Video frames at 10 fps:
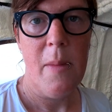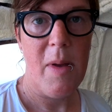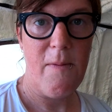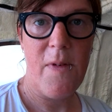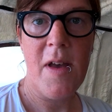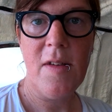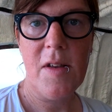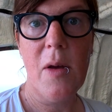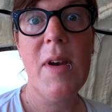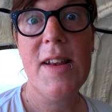but
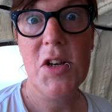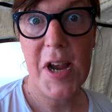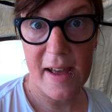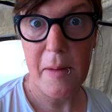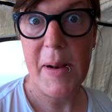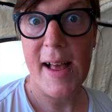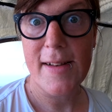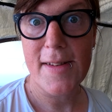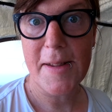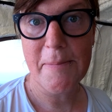first I need to check the
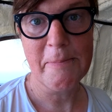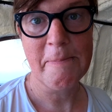plans.